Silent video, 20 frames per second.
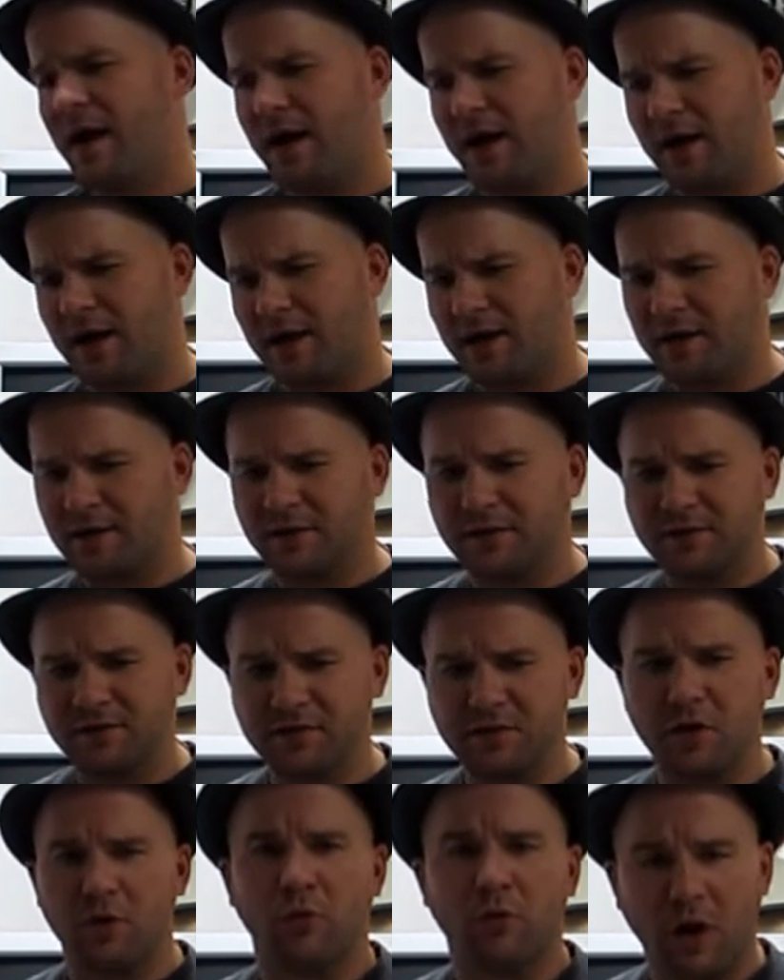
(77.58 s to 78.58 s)
And, you
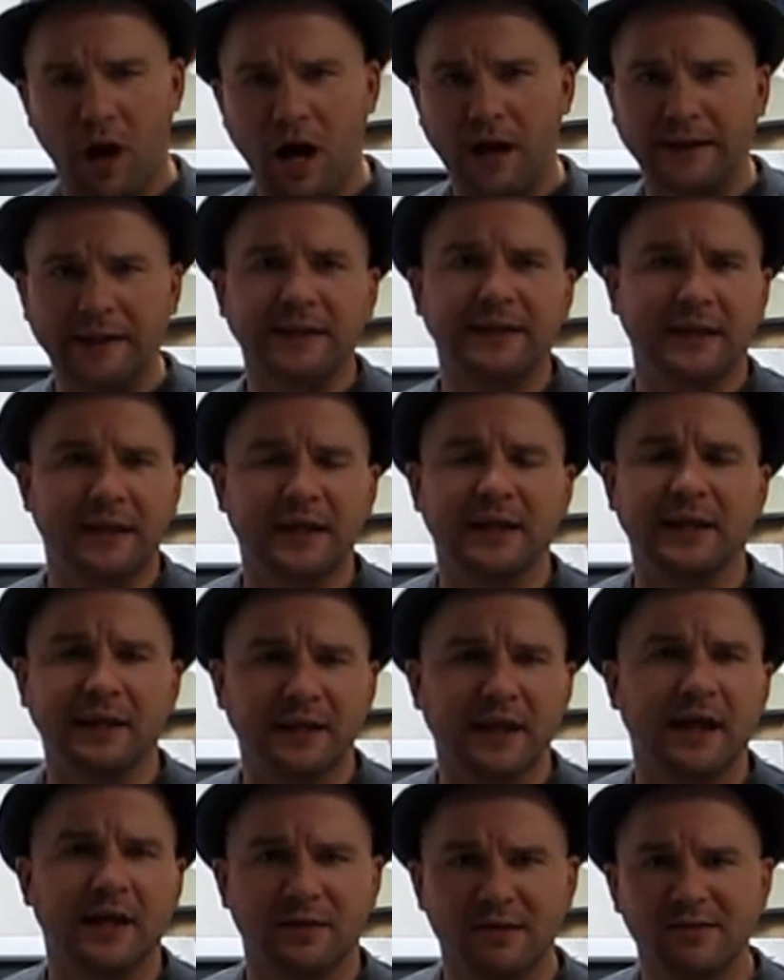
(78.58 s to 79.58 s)
know, I'd like to think
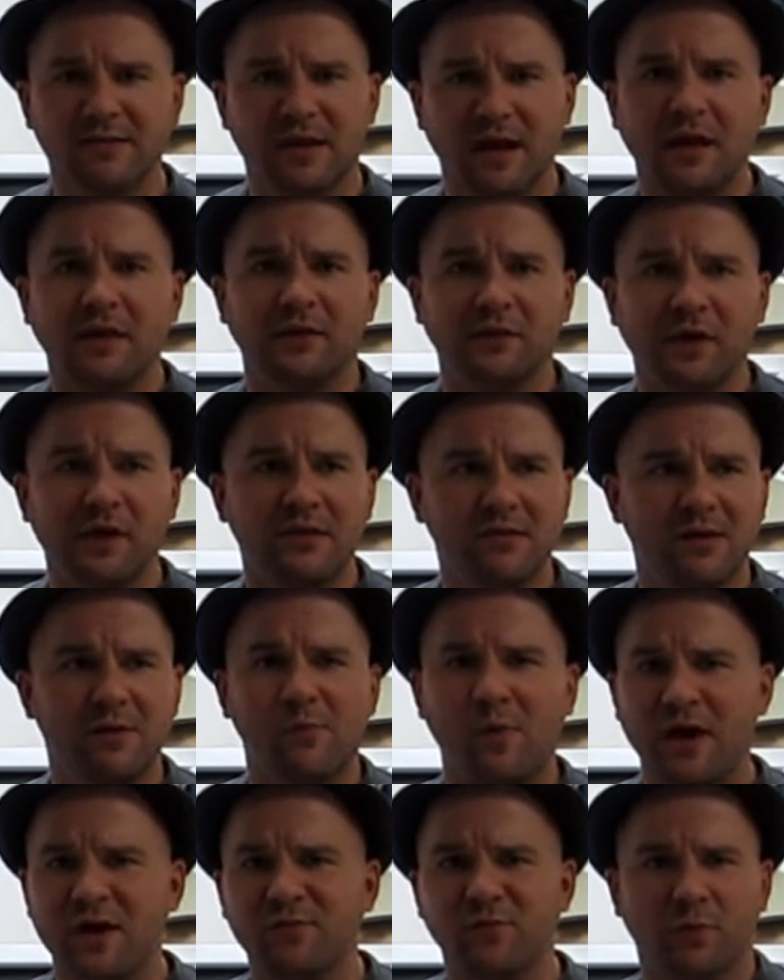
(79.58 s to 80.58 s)
that in, in, in some
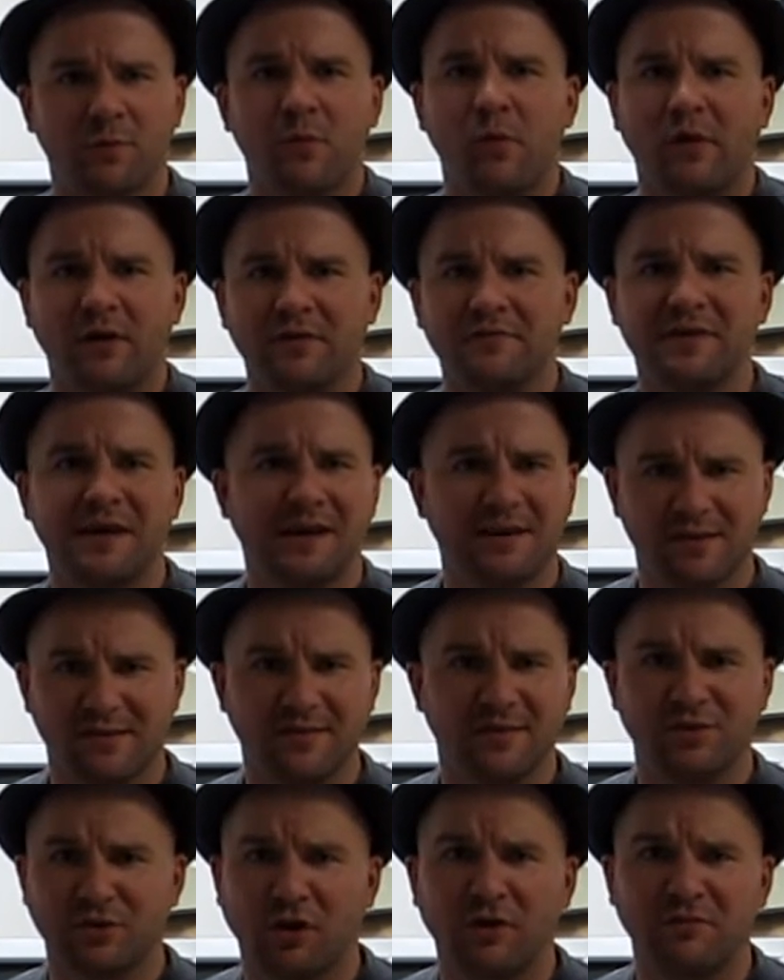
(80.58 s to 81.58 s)
ways we're more advanced
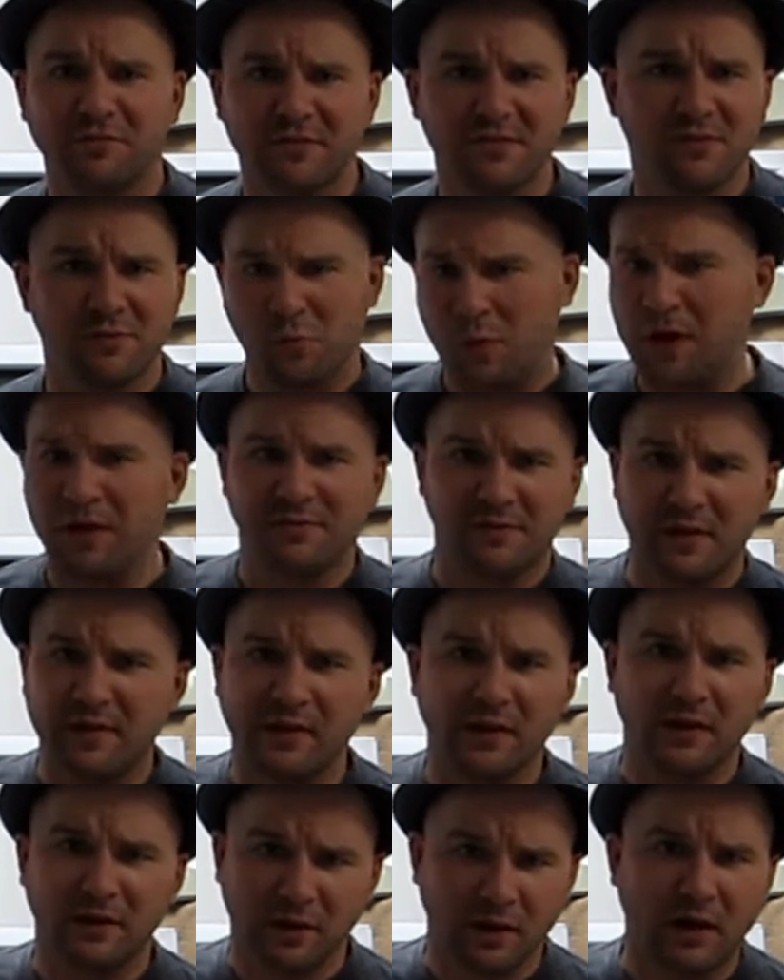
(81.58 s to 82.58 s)
than dolphins and whales. I
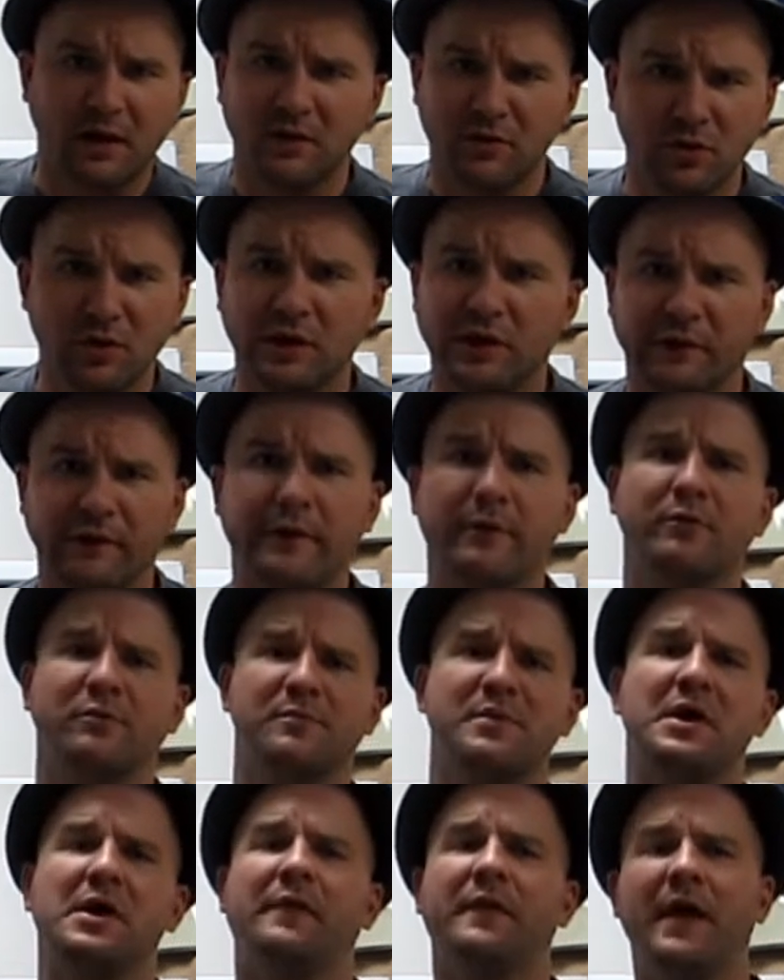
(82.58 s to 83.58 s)
think uh, you can agree with
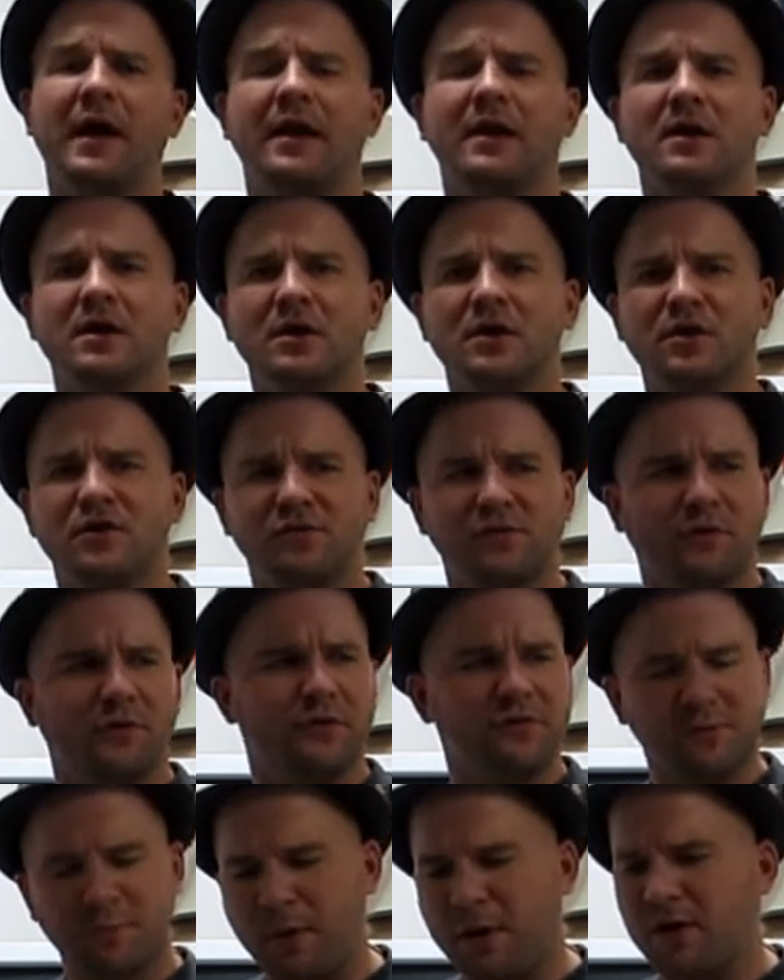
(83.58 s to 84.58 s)
me on that. So
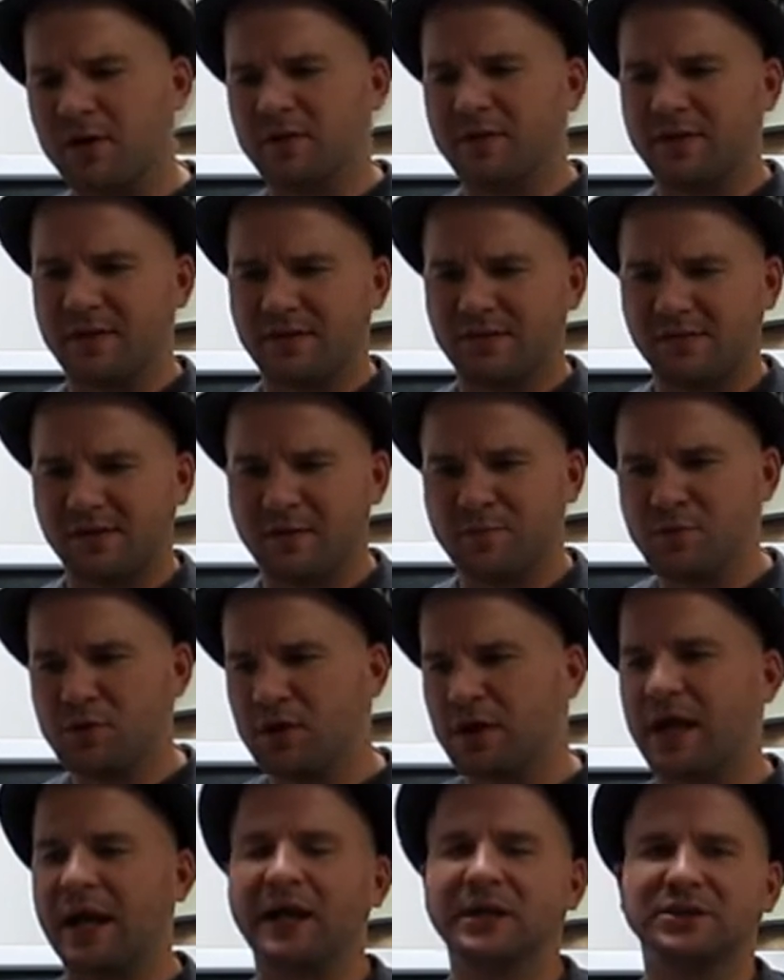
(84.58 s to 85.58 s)
there's a part of this
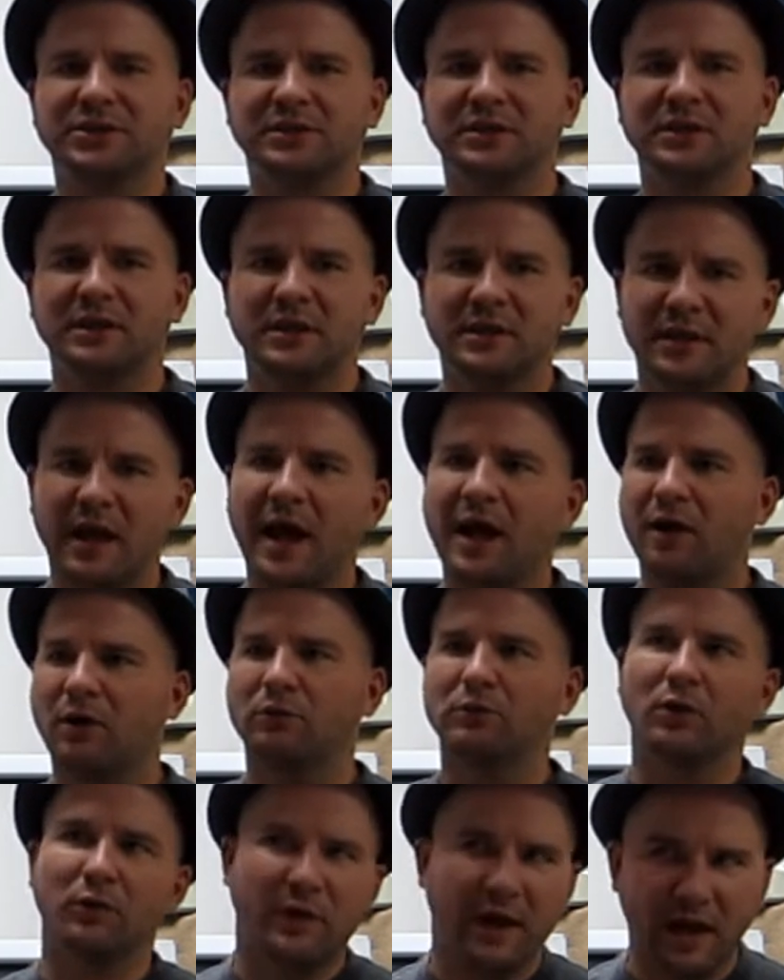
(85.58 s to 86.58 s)
communication,
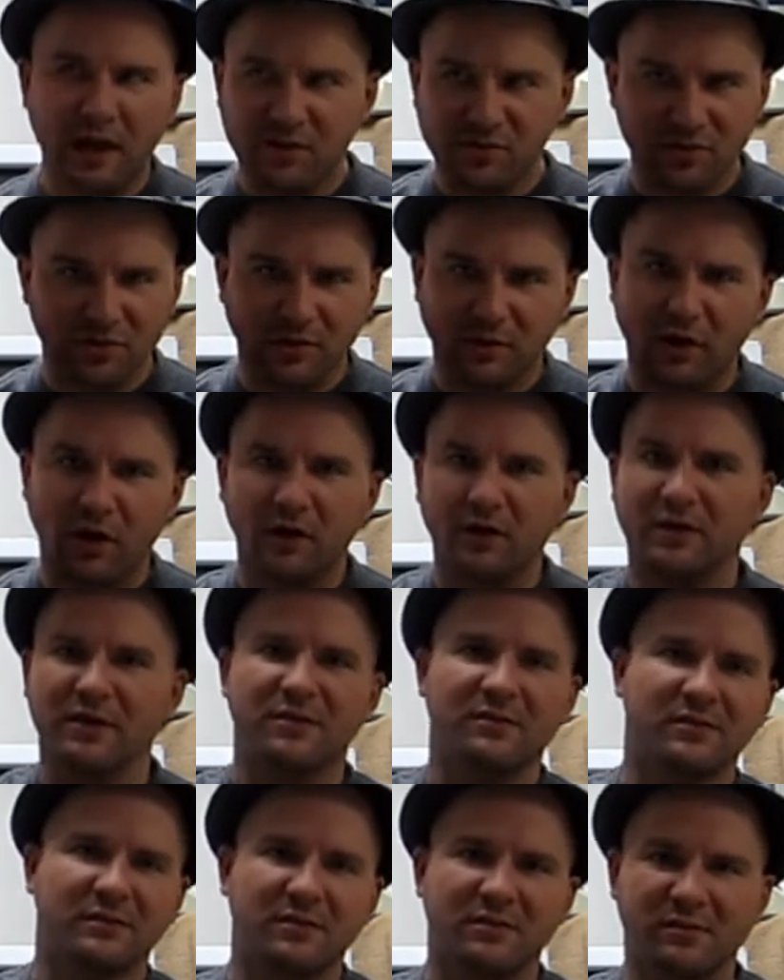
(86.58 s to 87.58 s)
echolocation, long
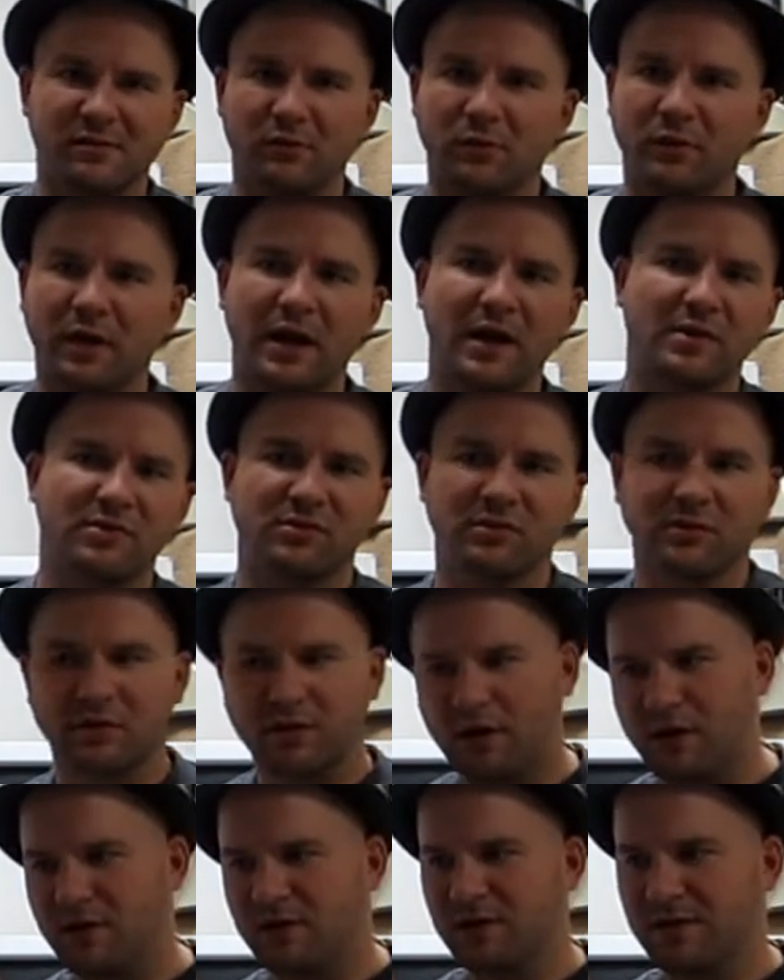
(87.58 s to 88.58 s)
distance location,
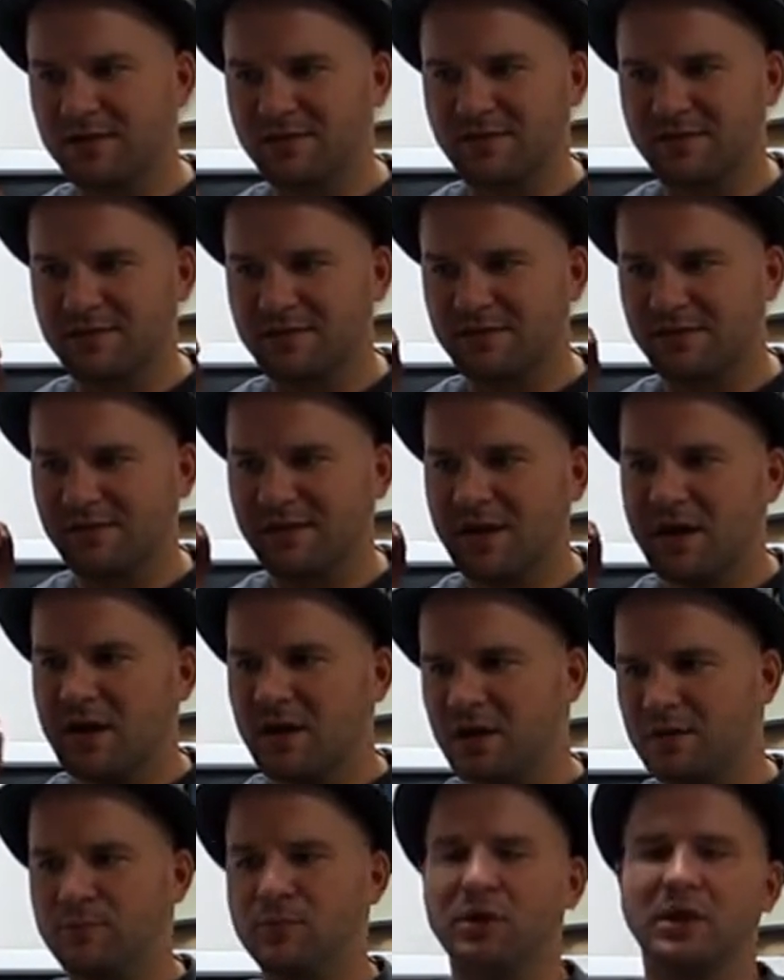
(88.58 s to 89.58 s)
long distance
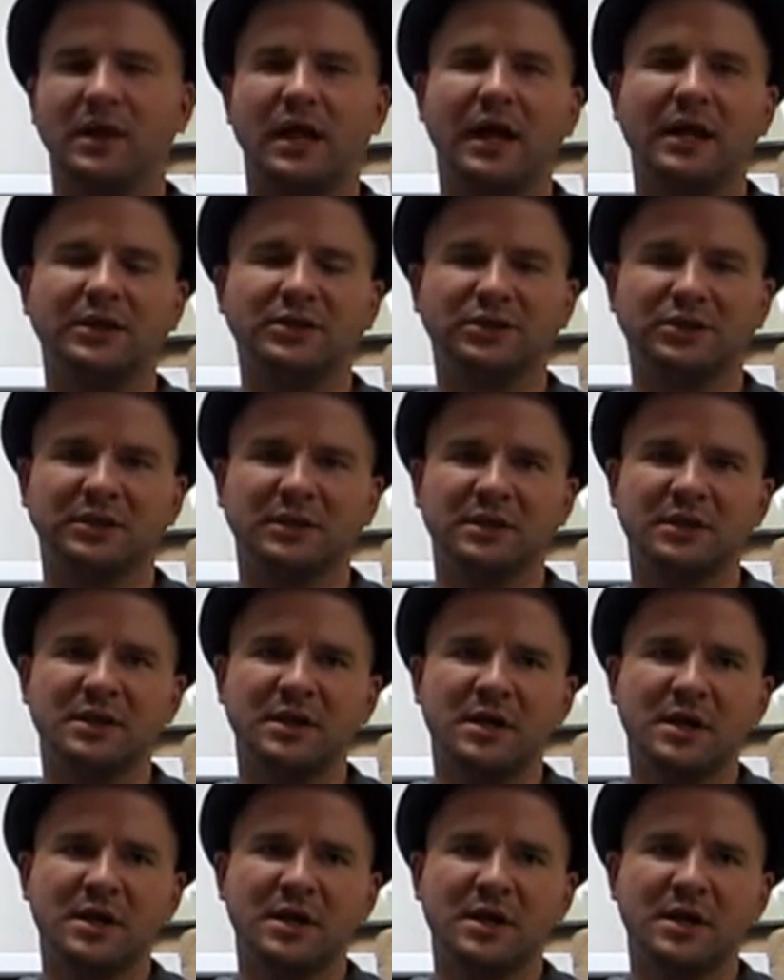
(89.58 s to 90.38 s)
communication,